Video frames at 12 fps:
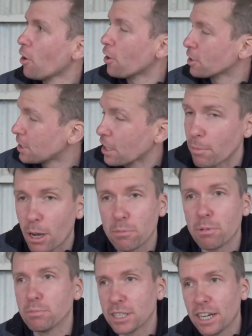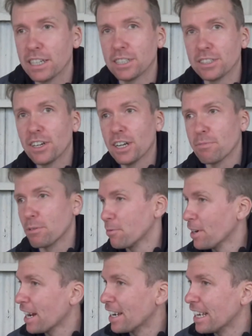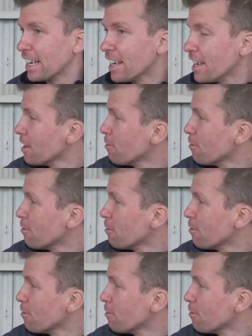Otti, I hope I'm saying his surname correctly,